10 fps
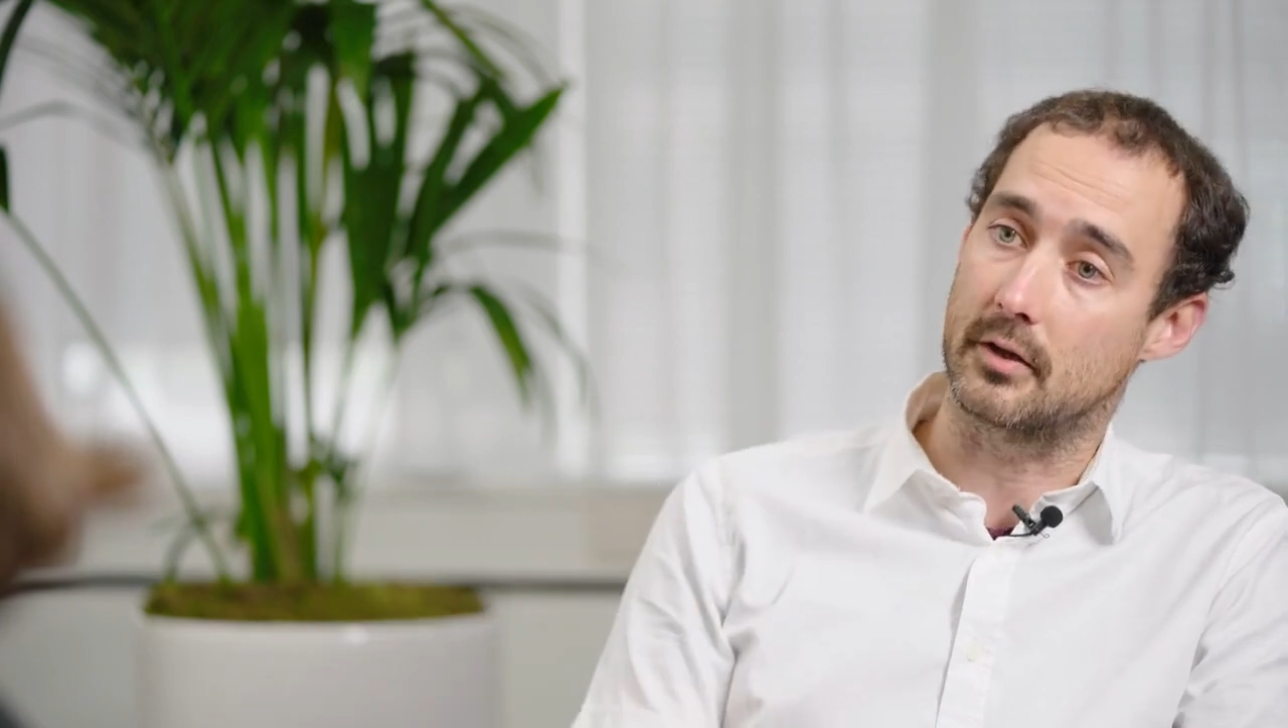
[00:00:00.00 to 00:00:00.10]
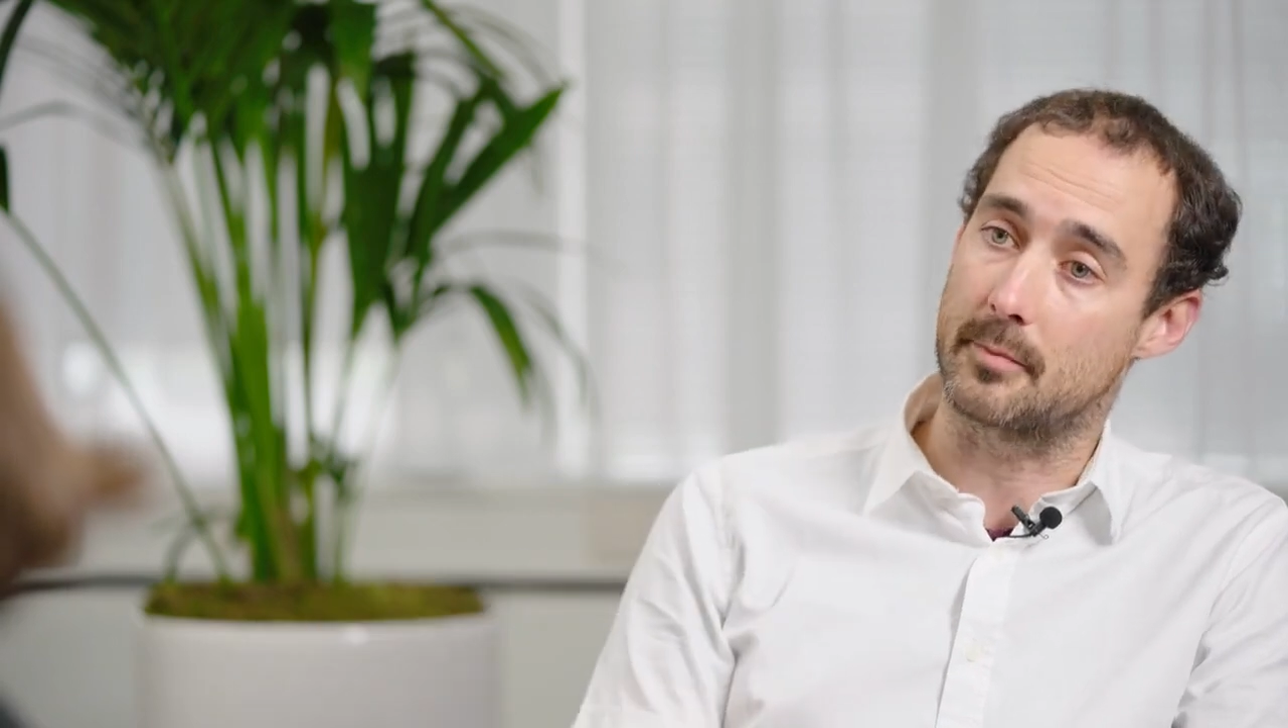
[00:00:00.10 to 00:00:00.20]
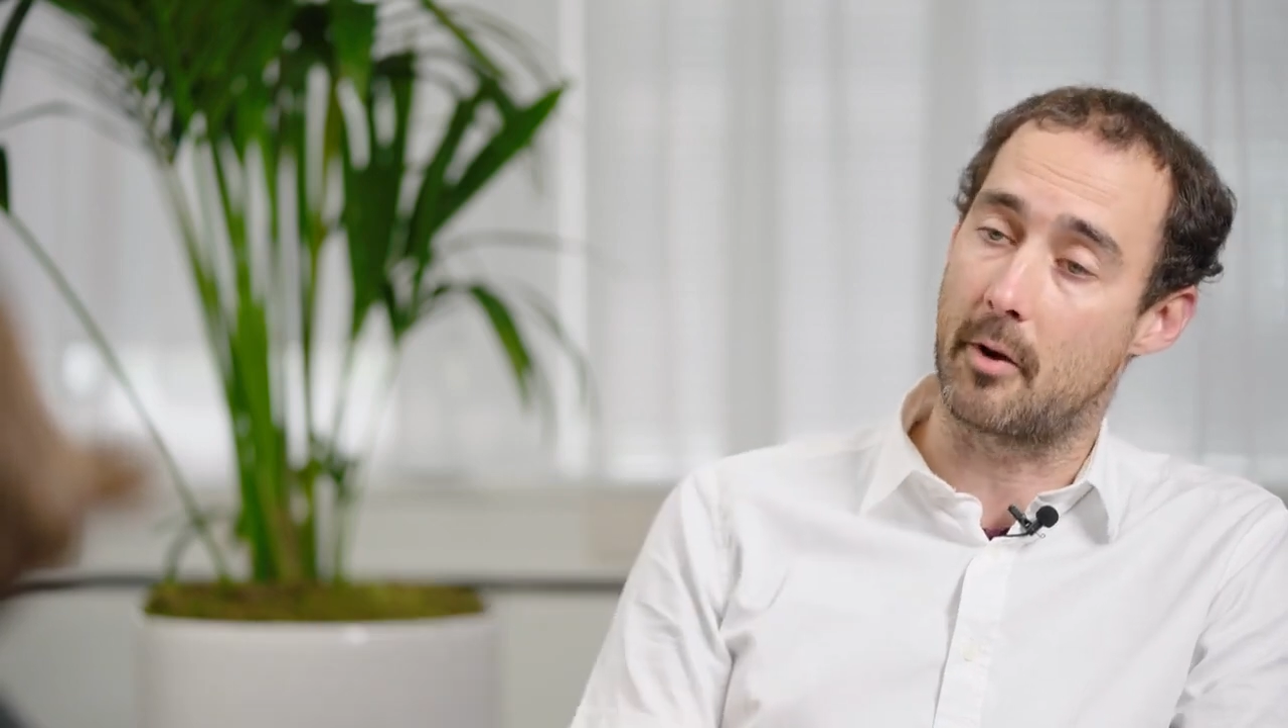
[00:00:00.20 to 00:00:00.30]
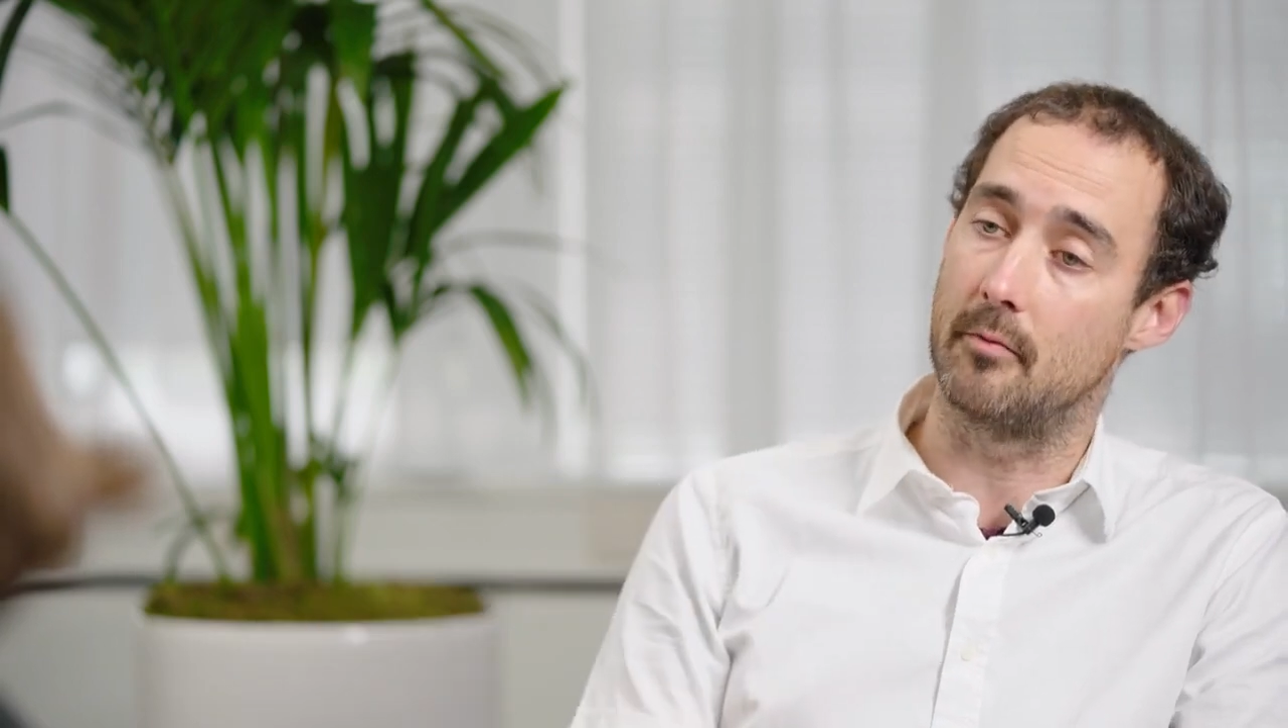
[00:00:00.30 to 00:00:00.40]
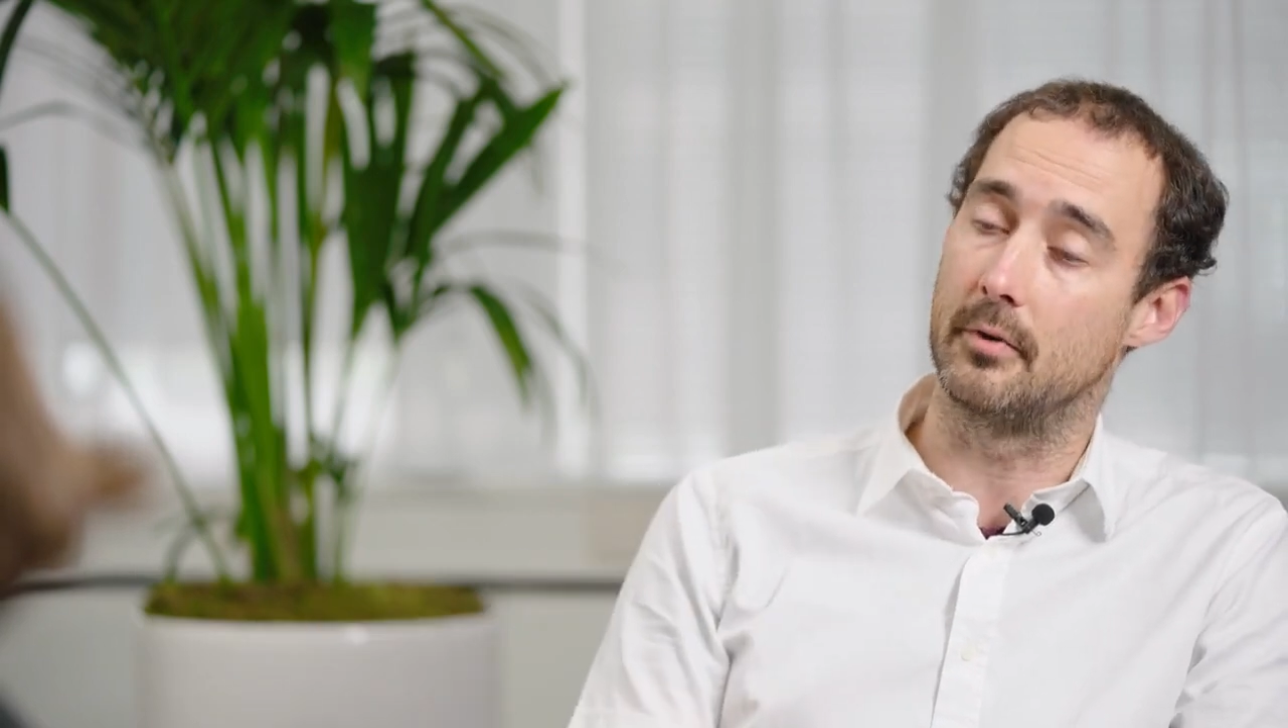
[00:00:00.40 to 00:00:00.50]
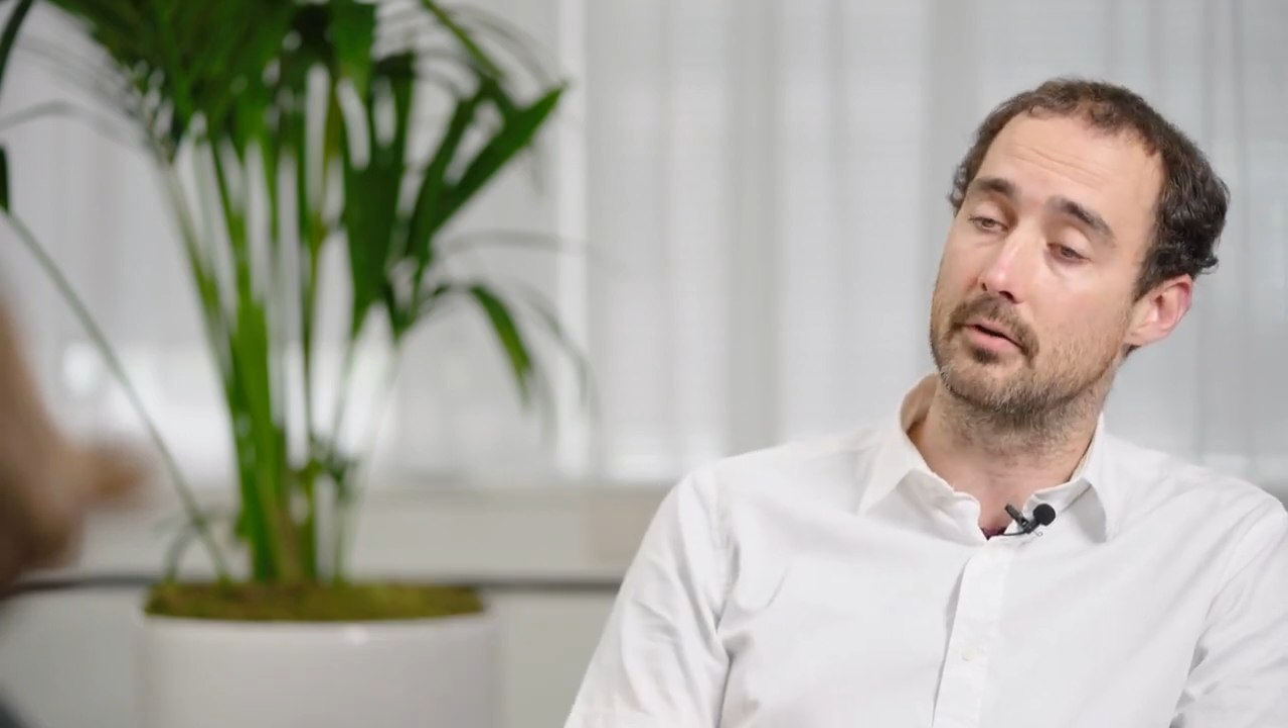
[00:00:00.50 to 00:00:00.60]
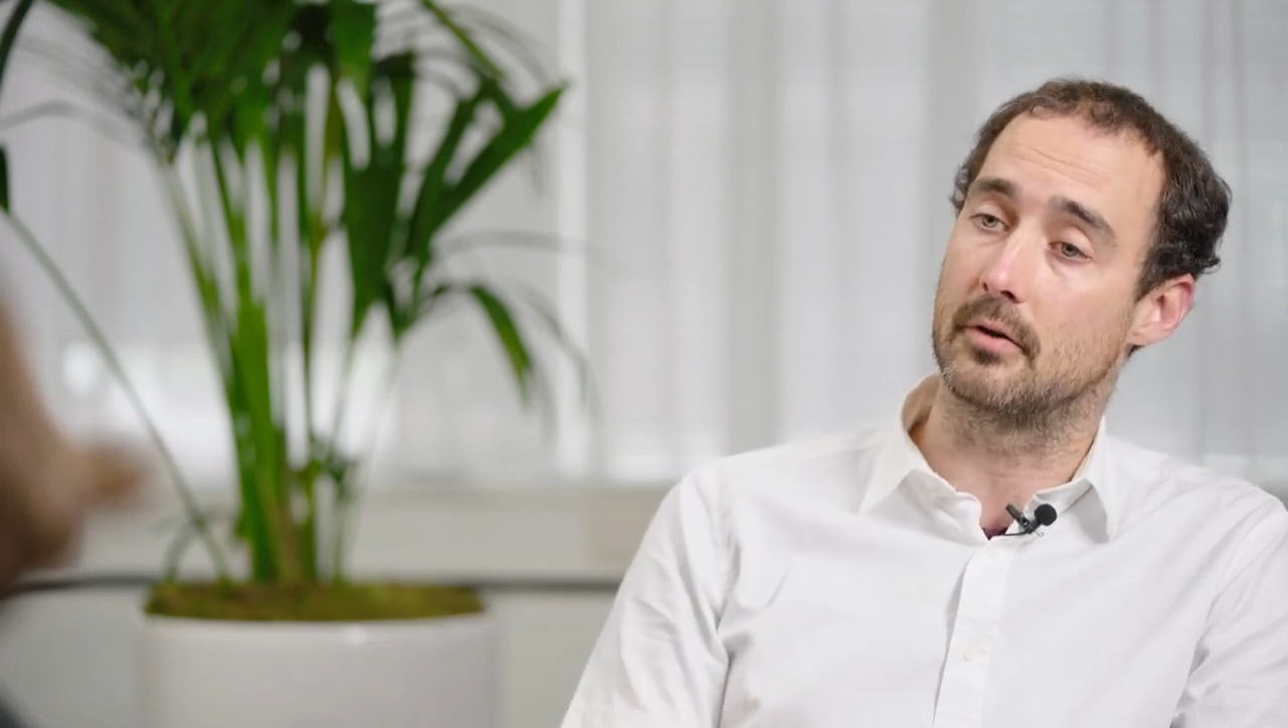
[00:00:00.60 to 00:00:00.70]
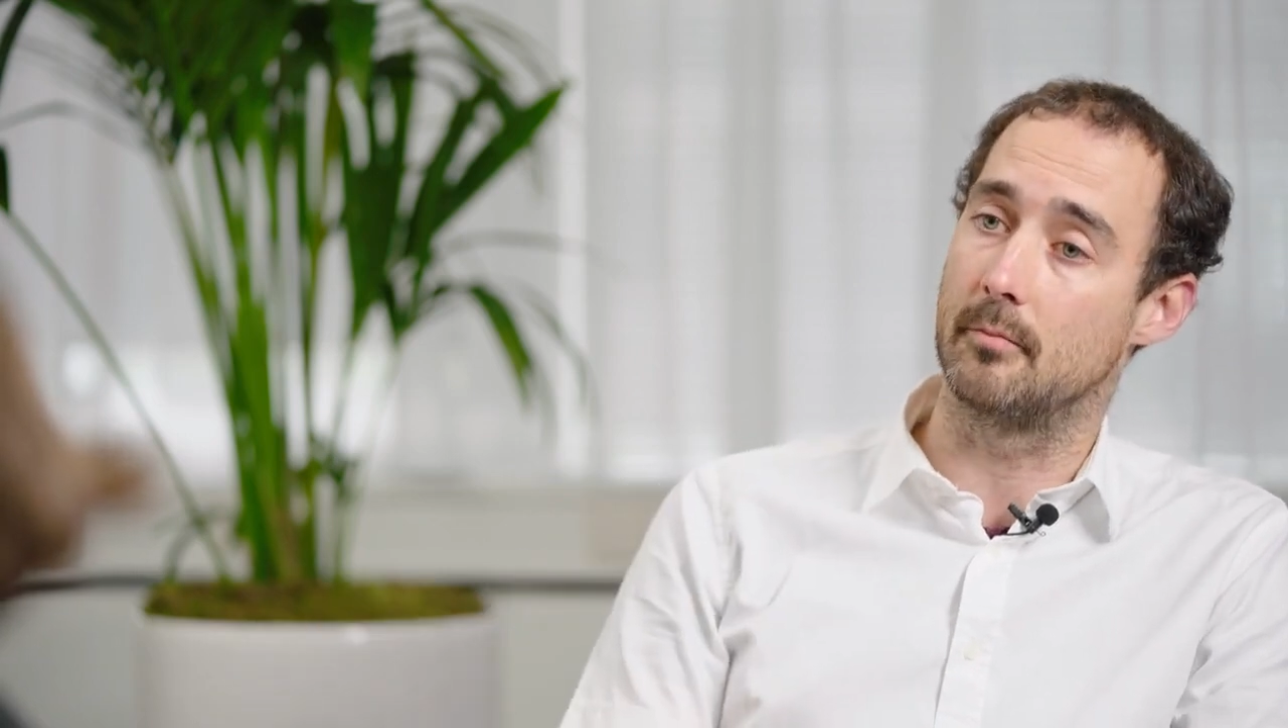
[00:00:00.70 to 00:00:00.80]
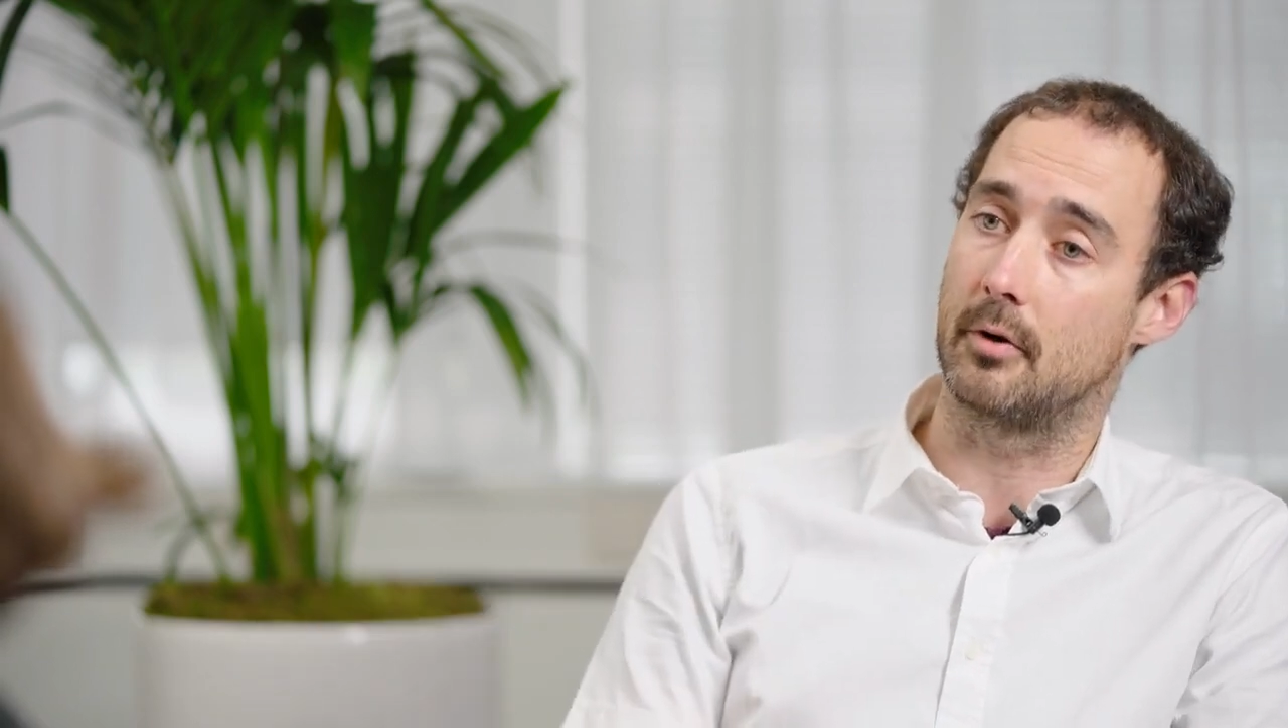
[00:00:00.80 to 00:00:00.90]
experiments and